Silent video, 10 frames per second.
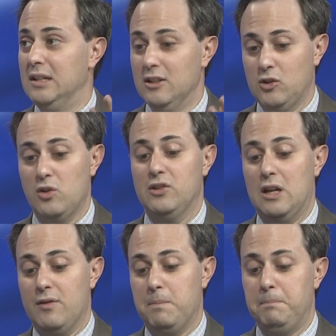So instead
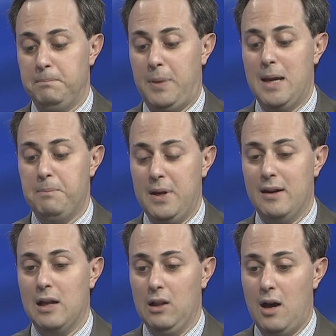of a pipe
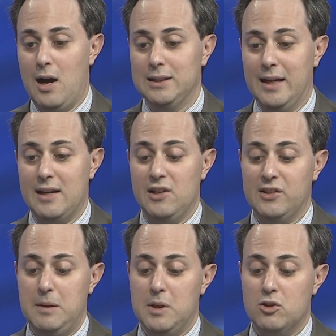being clogged like an
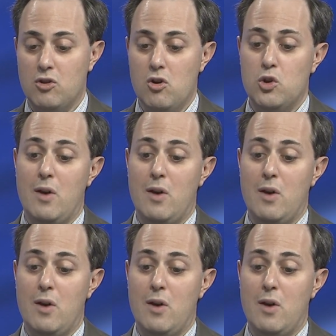ischemic stroke,